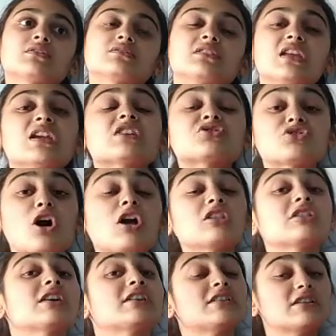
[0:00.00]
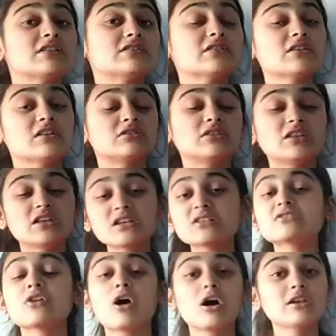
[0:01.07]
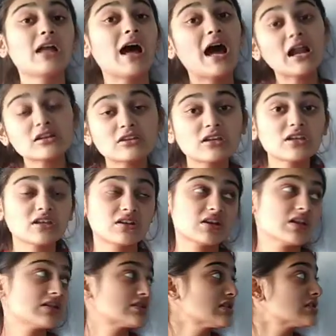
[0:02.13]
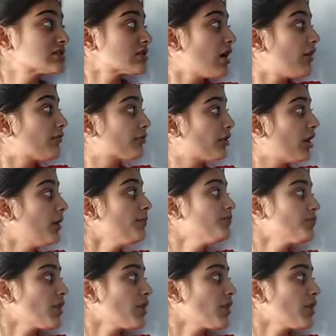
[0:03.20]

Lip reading: These all are the reasons of the